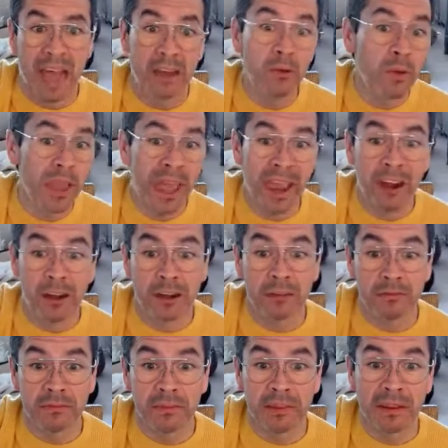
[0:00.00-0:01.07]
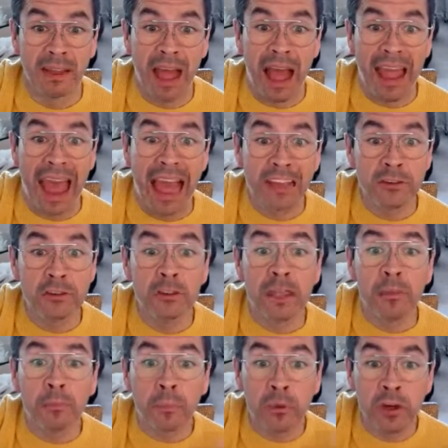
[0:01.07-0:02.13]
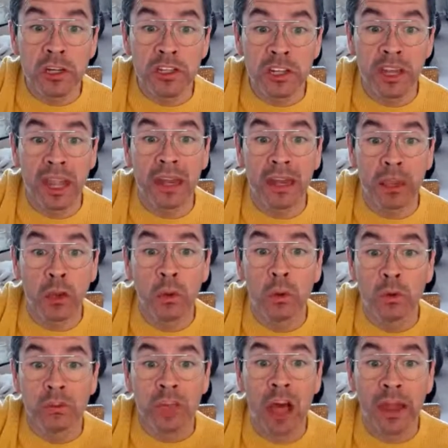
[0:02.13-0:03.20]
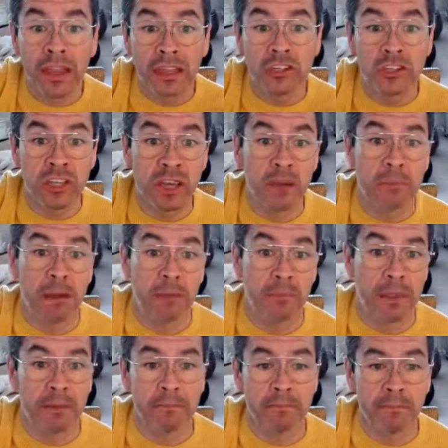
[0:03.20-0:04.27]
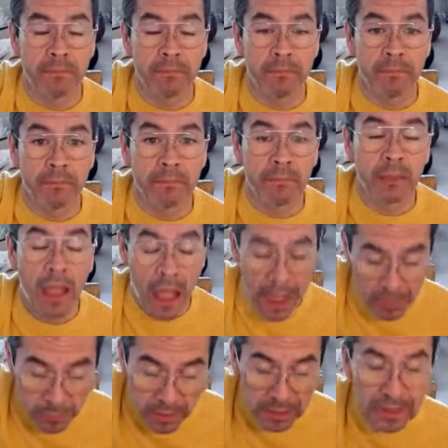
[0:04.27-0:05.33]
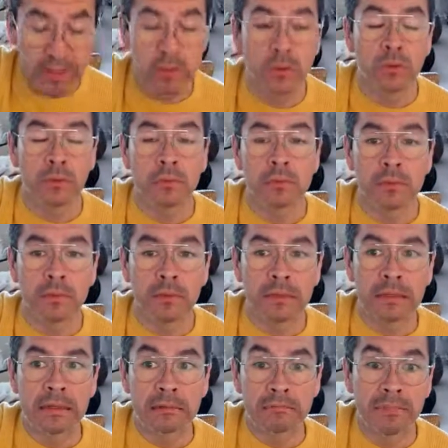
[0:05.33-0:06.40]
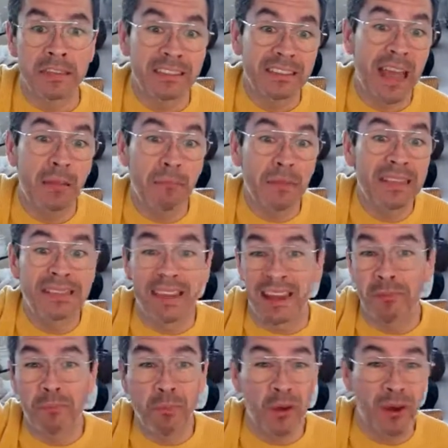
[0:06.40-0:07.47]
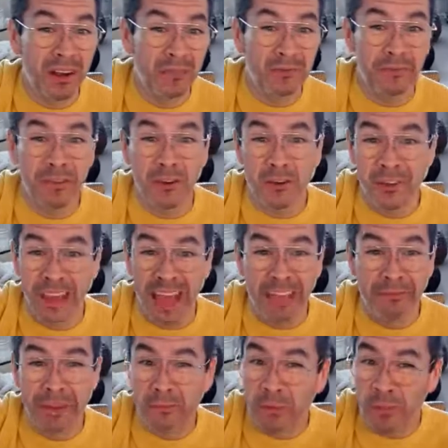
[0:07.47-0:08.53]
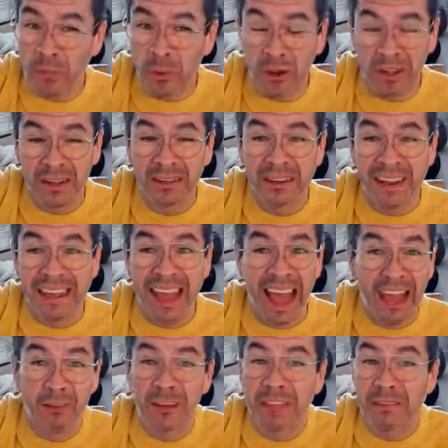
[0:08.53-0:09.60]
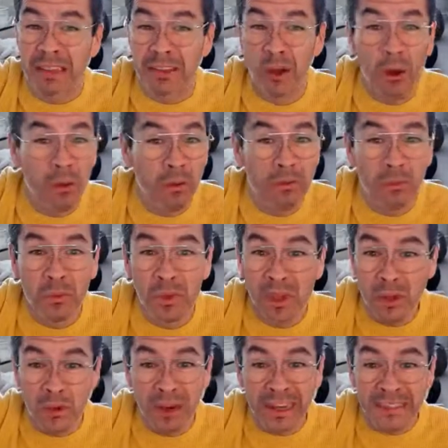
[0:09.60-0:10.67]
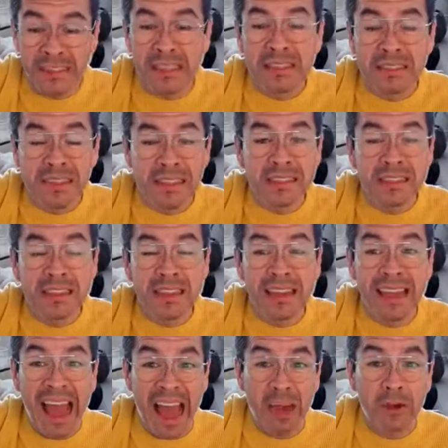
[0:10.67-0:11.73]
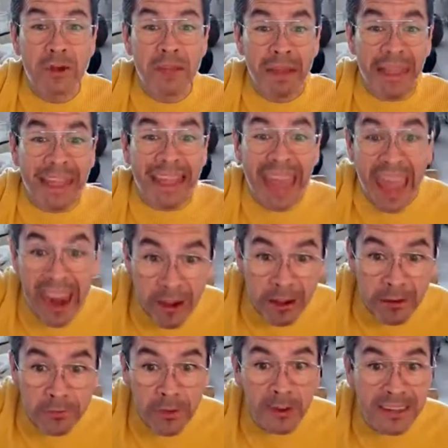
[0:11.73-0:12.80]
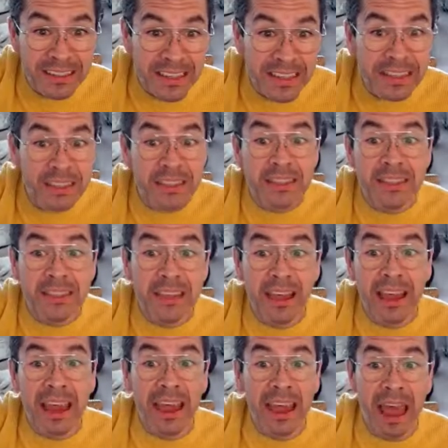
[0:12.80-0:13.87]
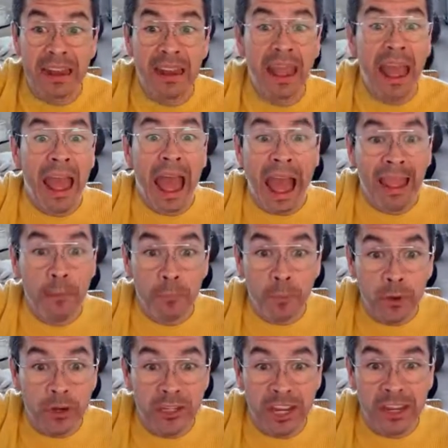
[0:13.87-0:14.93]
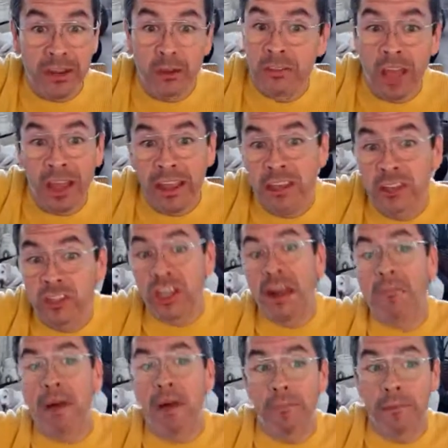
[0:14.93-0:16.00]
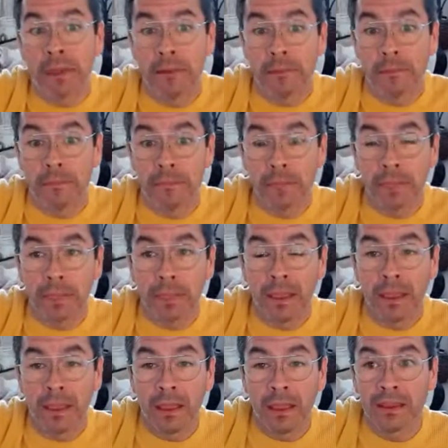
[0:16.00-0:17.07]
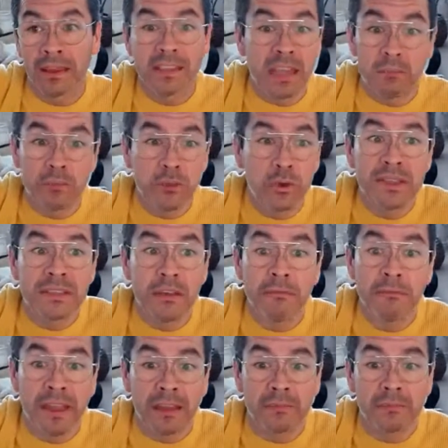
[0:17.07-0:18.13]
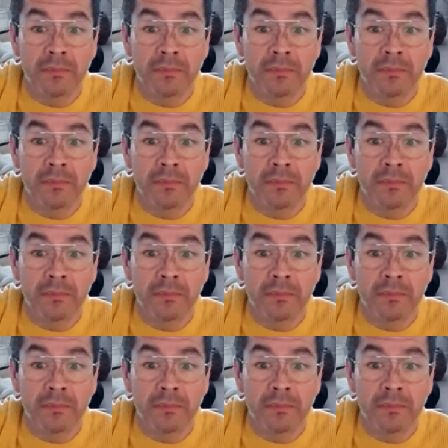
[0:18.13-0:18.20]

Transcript: I don't care. I actually appreciate you talking shit about me. I really do. Because that means that I'm part of your life. I'm important. I don't even know your existence. I don't even care of your existence. And I appreciate you talking shit about me. Because I'm doing something.